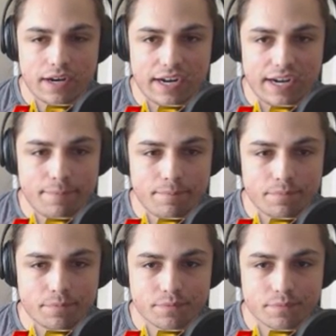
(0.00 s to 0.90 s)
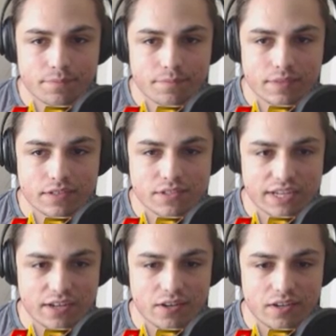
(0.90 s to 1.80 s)
All right
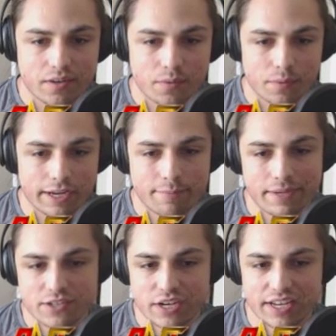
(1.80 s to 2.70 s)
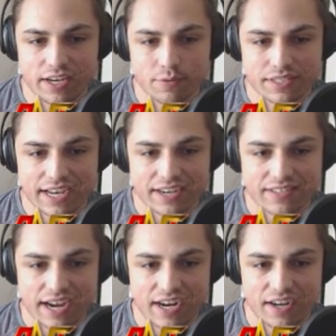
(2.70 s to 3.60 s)
single. We're going to pinch hit. He was kind of
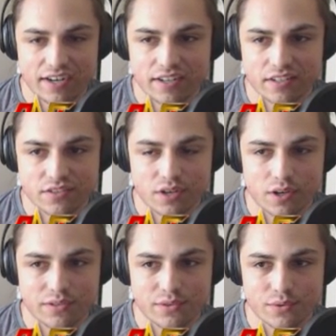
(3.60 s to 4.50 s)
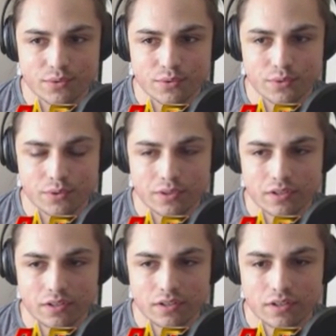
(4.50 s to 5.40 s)
tired. Let's go to...
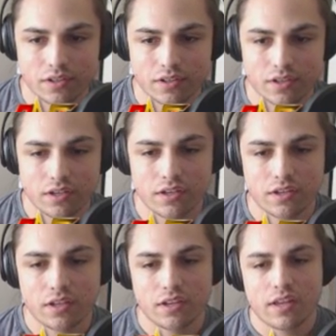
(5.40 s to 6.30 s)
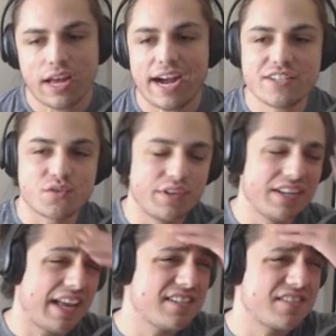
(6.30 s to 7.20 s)
I just
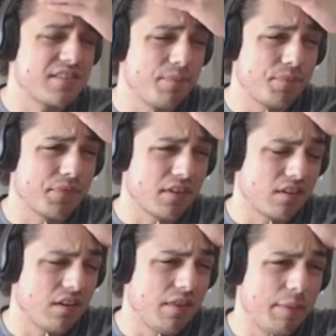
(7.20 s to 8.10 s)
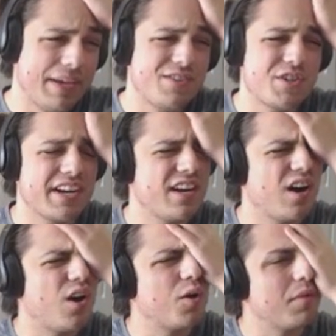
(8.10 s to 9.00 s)
realized the pitcher hit a
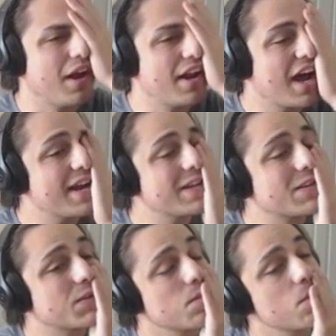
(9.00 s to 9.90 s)
home run on us.